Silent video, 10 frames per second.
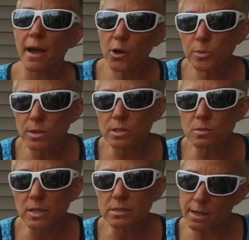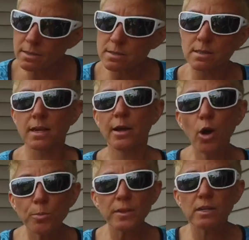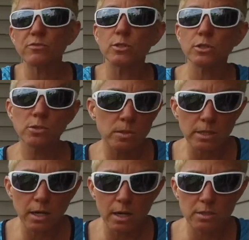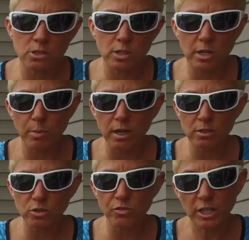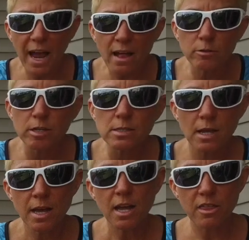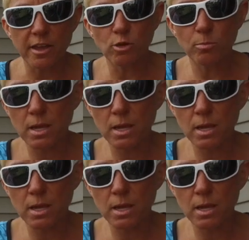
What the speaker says: I hope that this makes sense, and I hope that if you're using concentrated bottles for calories, that you're